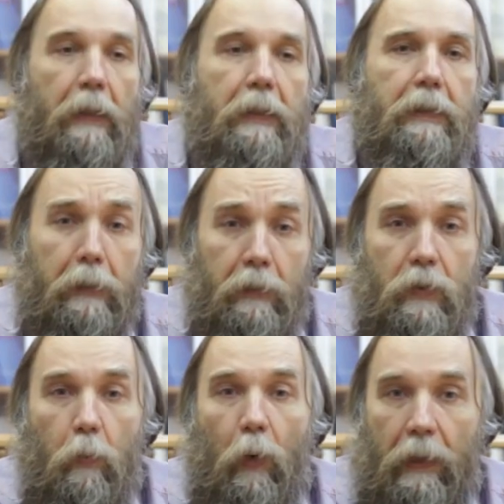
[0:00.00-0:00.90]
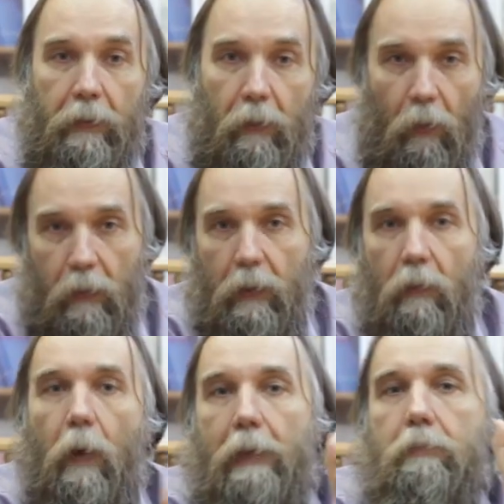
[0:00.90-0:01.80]
Dictatorship when the only
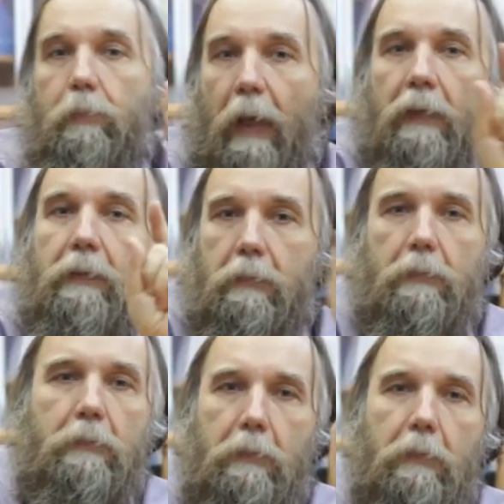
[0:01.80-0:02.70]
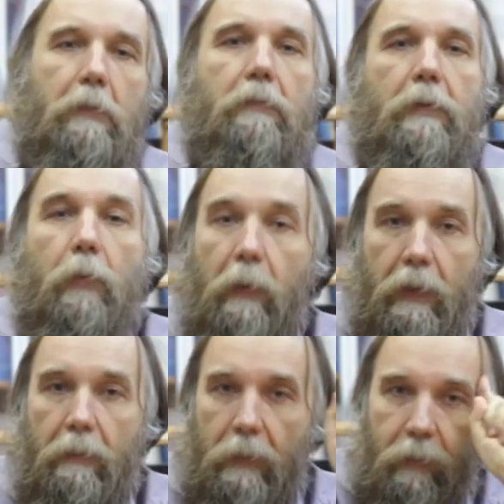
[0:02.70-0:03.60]
one part of the
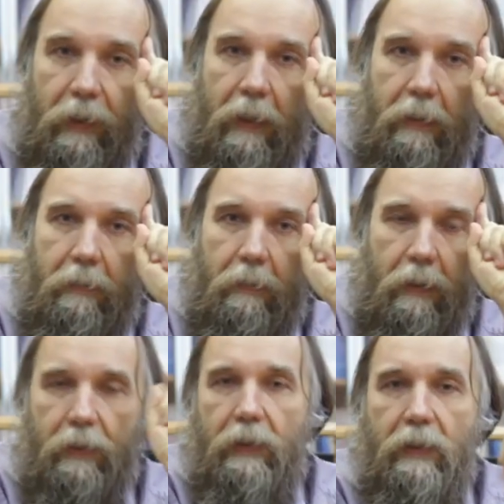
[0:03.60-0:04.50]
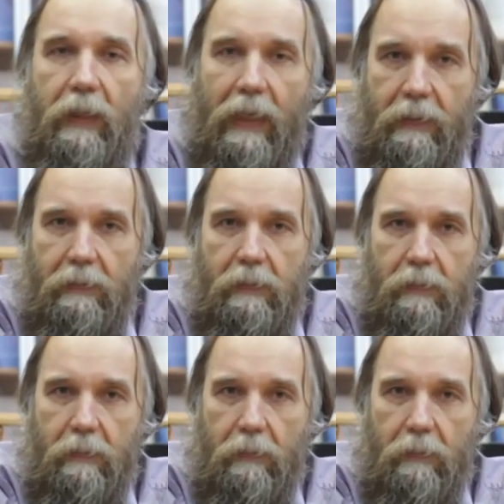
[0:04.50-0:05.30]
body, the brain, dictates